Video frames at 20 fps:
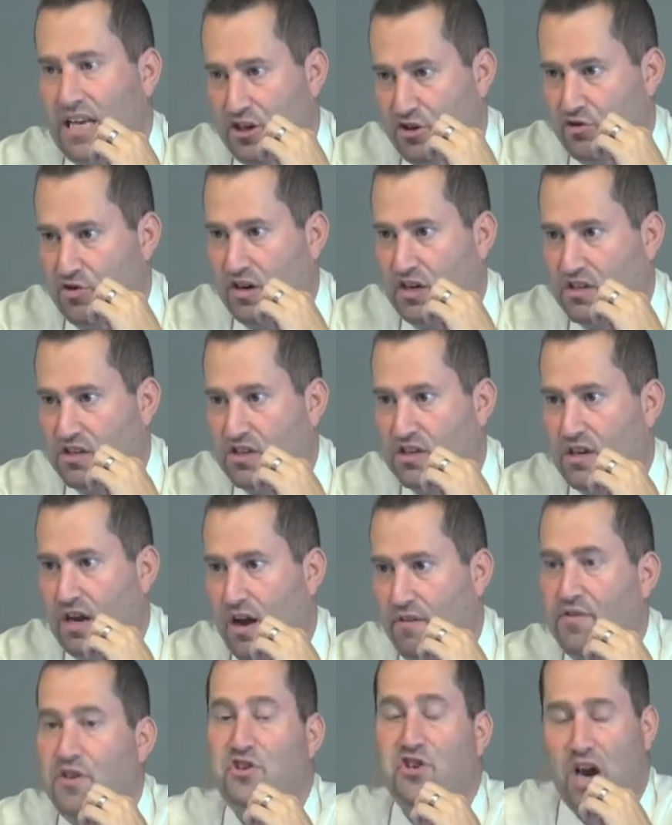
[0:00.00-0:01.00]
interests
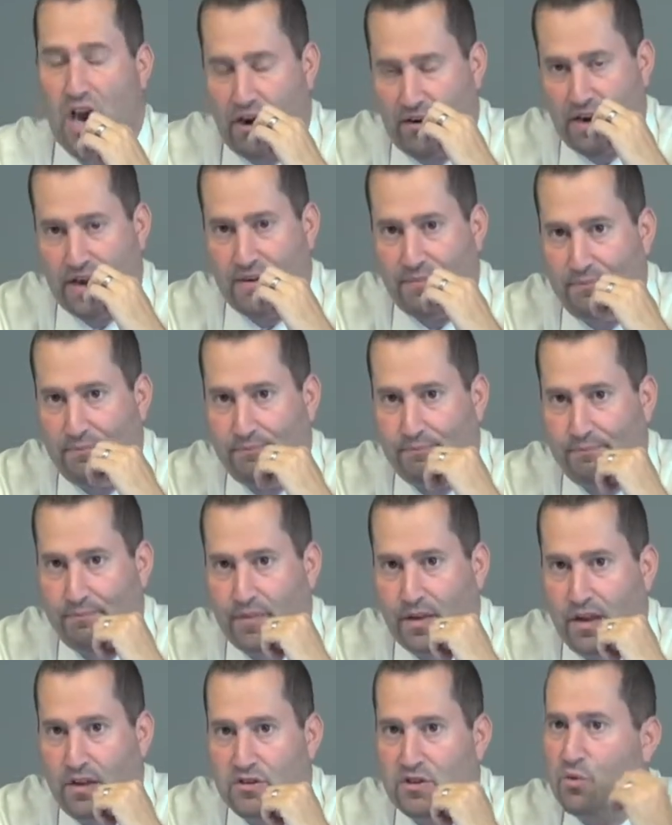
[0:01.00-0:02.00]
of the charity.
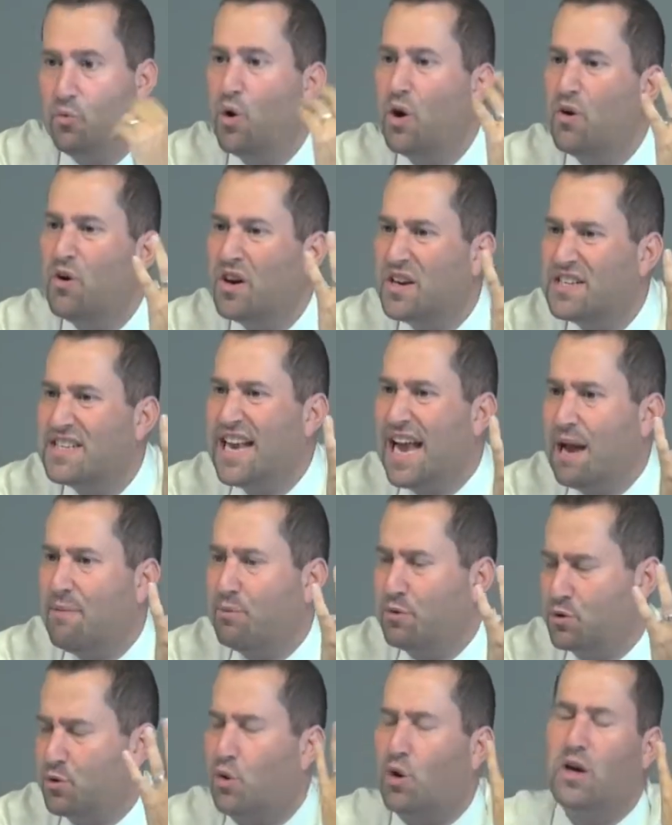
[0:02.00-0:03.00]
So what are
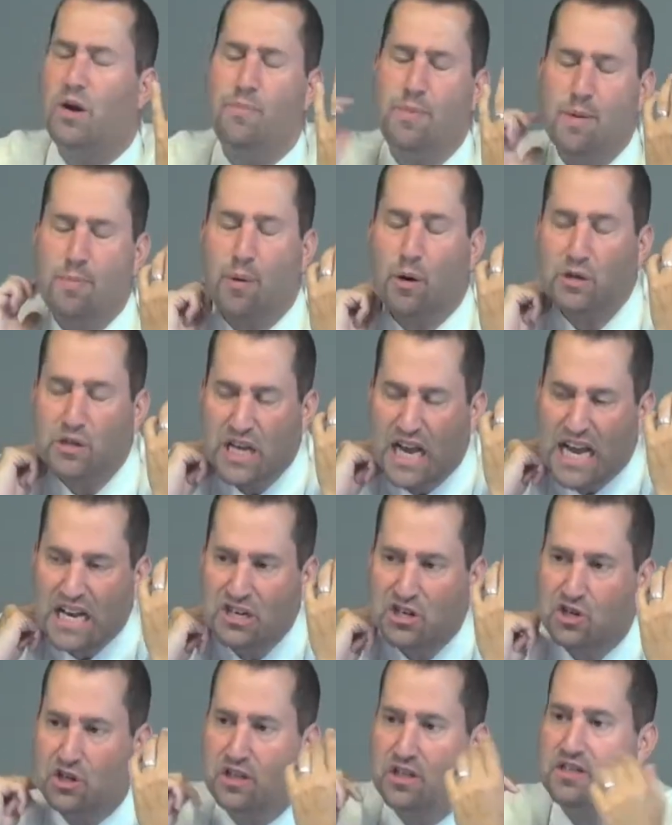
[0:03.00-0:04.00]
examples, or it could be
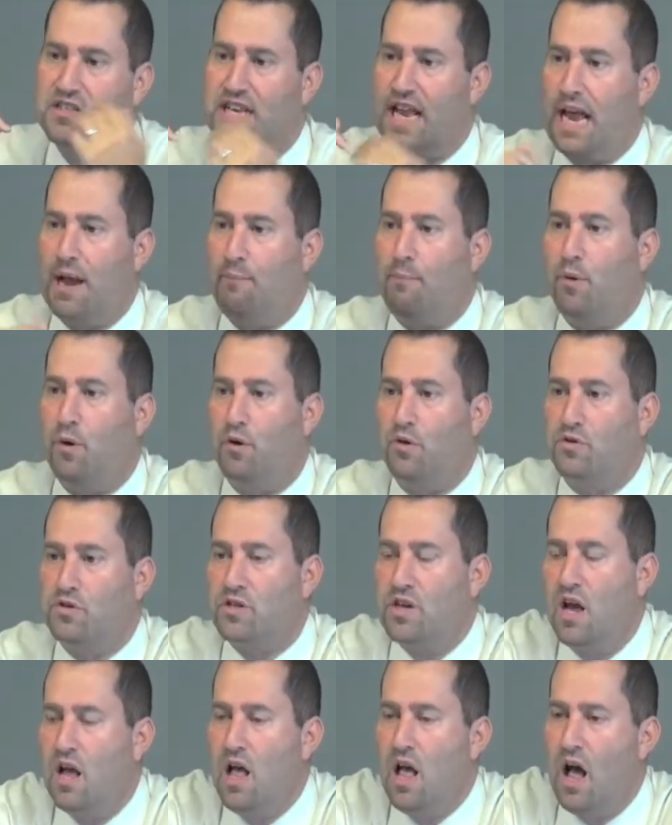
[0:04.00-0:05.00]
potential
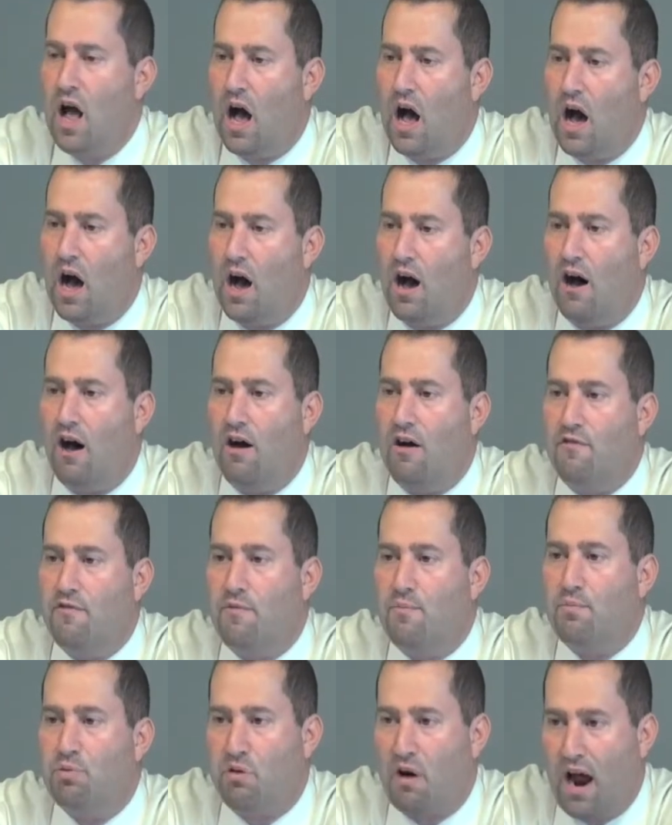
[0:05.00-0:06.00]
examples
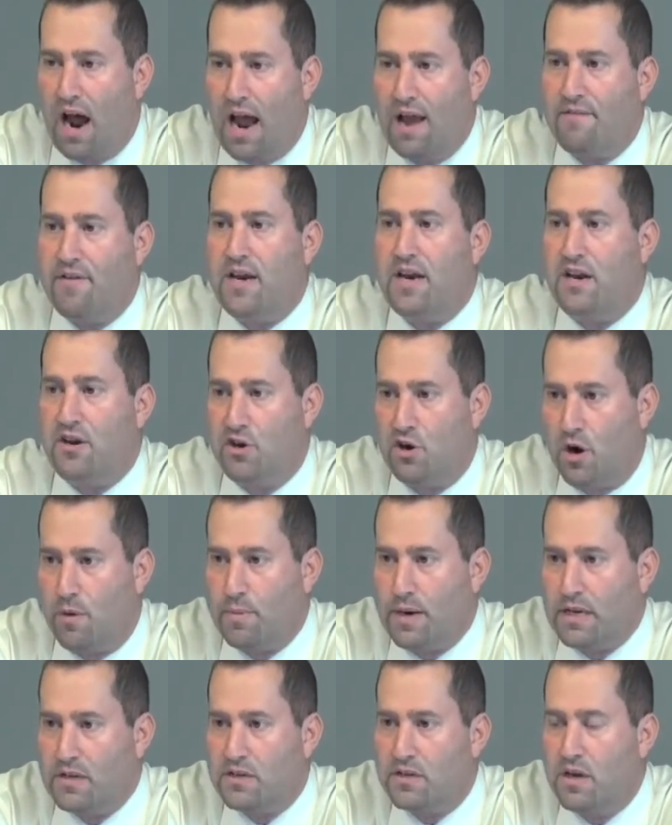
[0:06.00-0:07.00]
of private
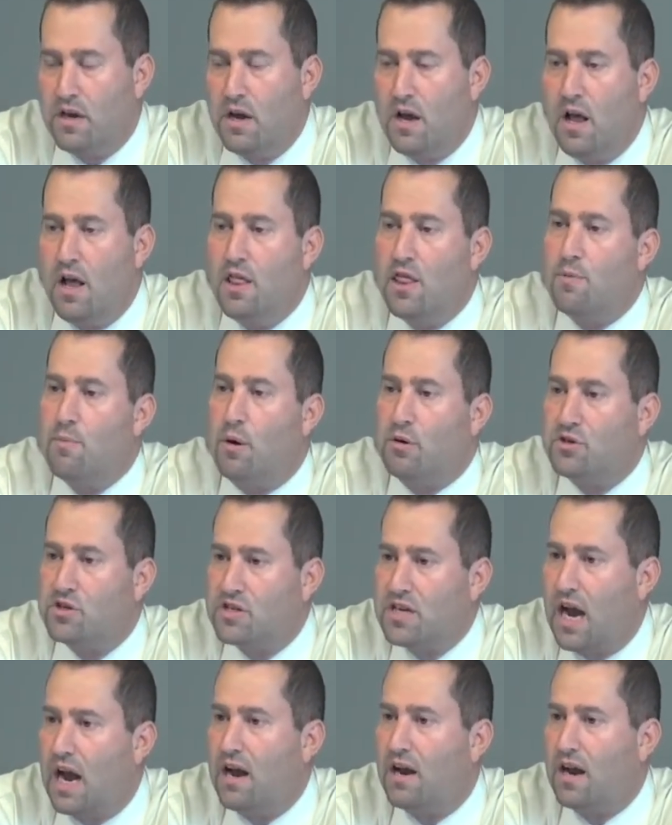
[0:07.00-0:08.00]
inurement? The
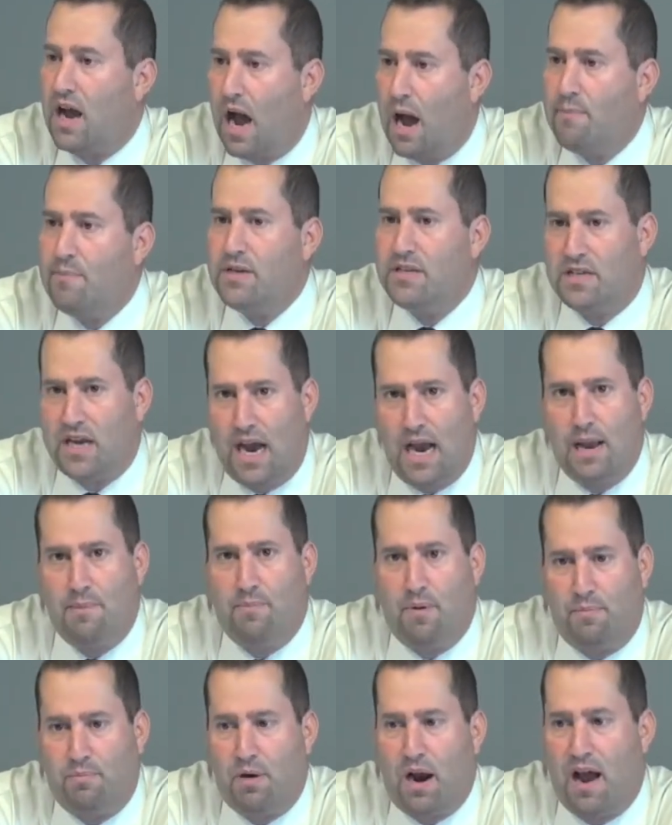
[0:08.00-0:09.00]
most common
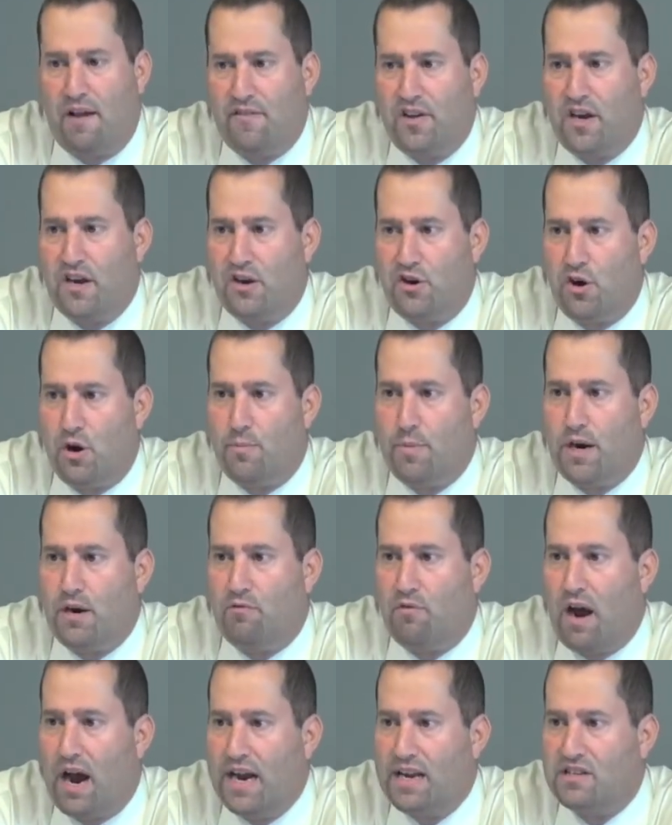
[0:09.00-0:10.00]
type of private inurement
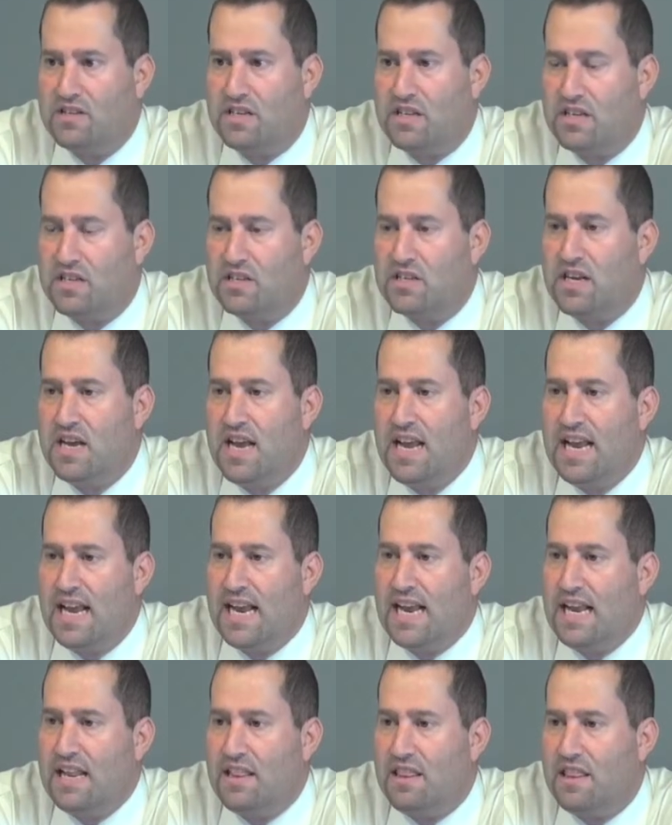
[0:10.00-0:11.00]
arises
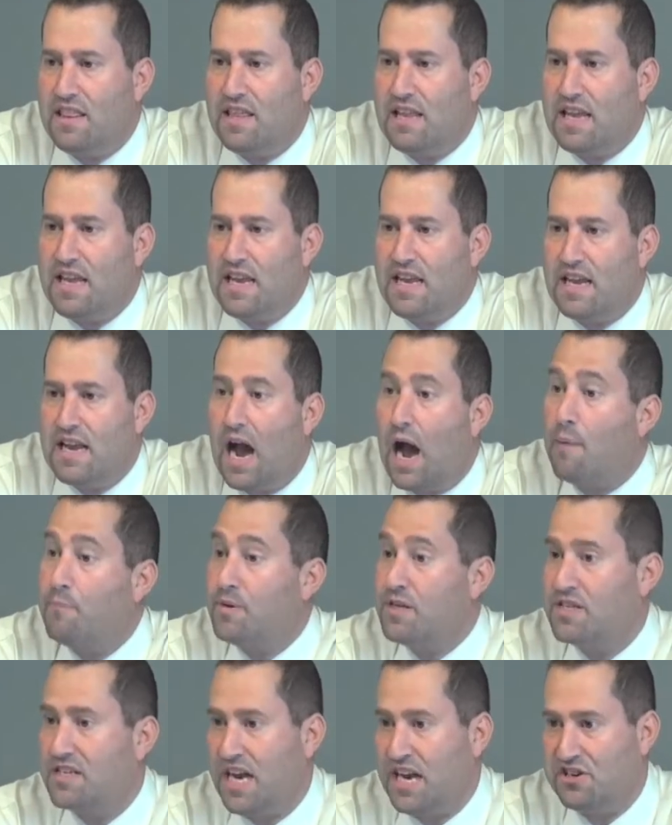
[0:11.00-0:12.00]
in the
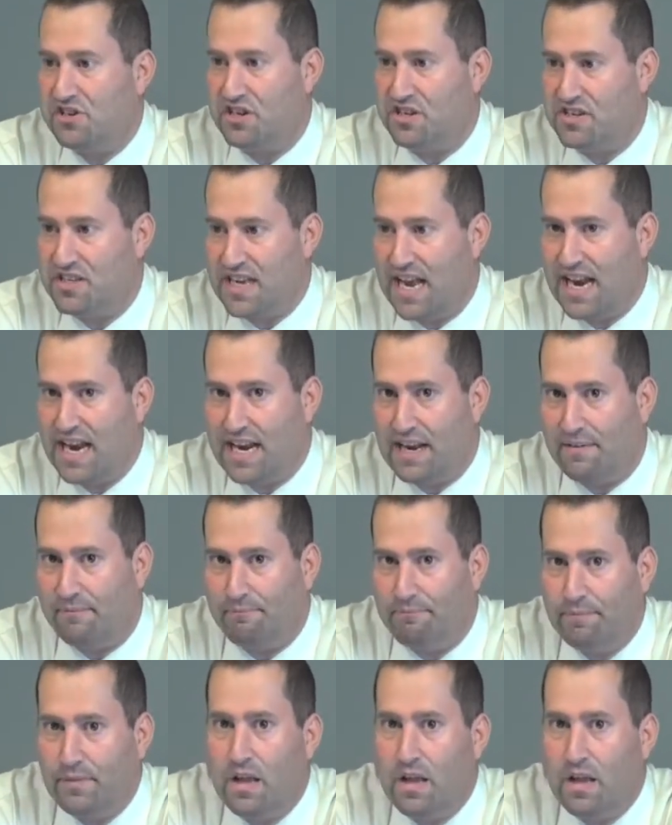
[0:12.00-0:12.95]
compensation setting.